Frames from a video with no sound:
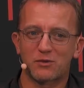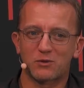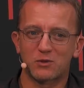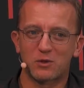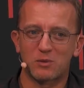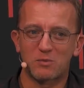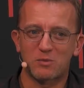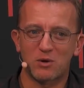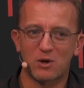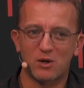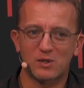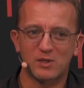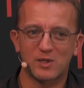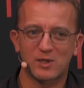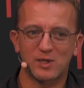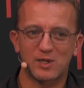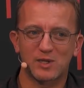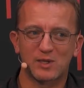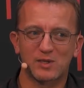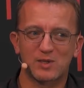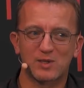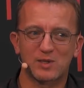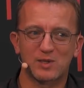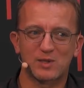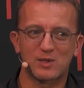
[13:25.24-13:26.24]
the
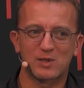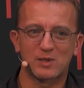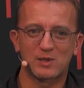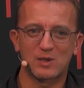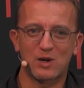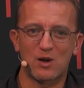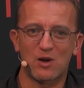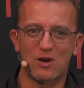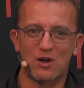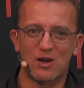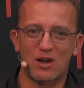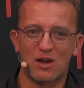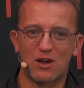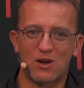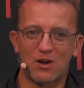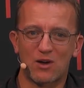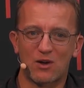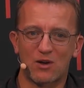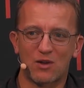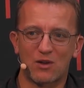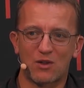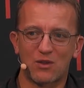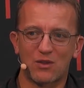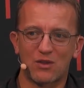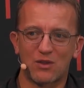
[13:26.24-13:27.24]
process
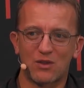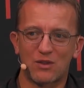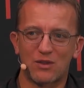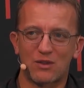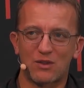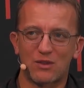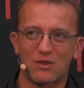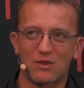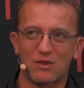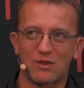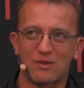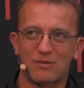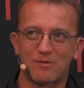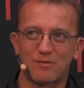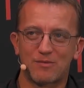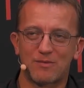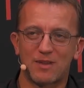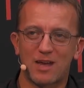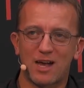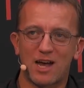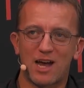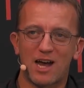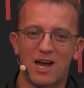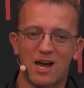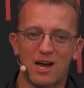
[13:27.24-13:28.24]
on
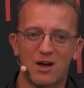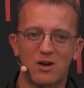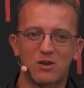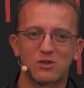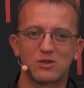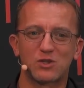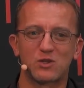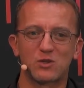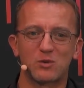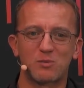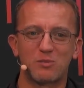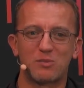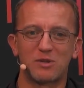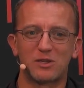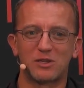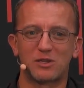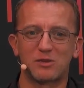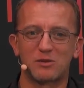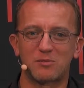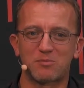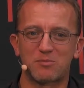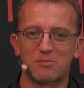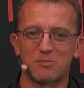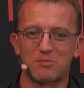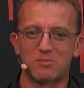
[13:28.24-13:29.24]
how to build
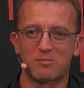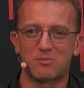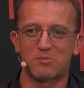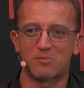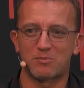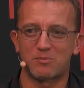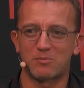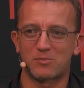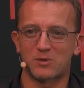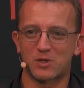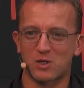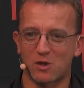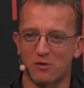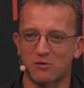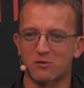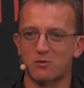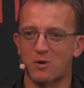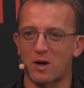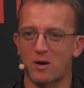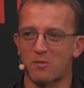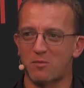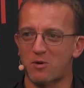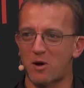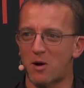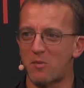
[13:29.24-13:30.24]

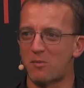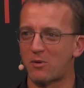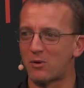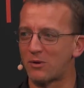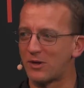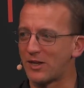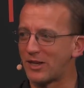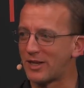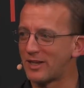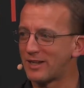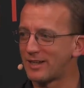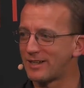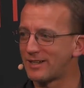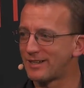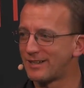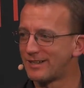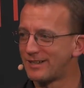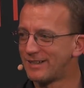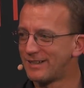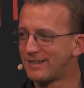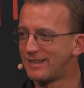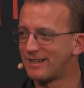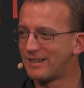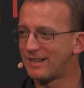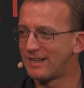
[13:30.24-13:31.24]
software properly.
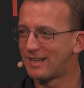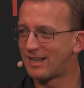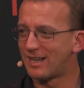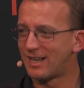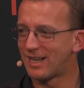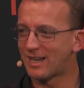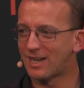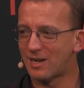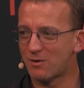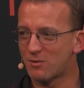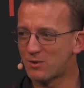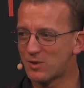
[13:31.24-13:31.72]
Like I